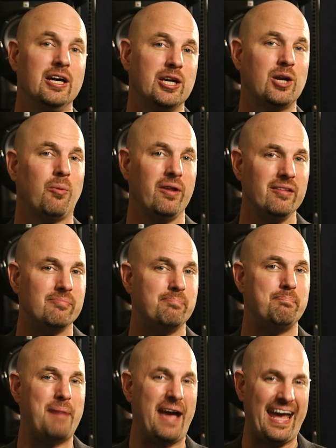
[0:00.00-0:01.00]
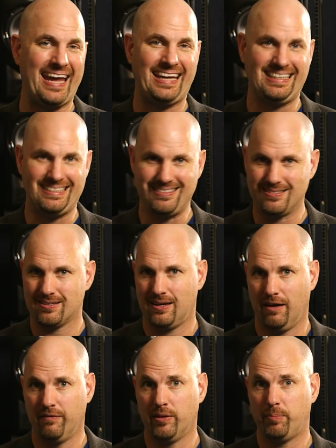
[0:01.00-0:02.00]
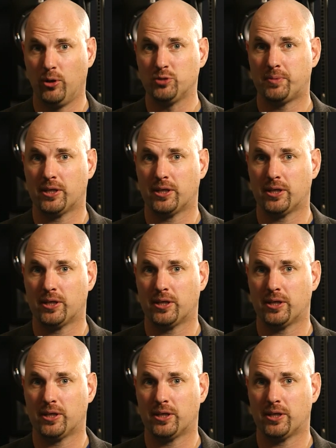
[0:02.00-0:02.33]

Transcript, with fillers: You know, one of the banes of the post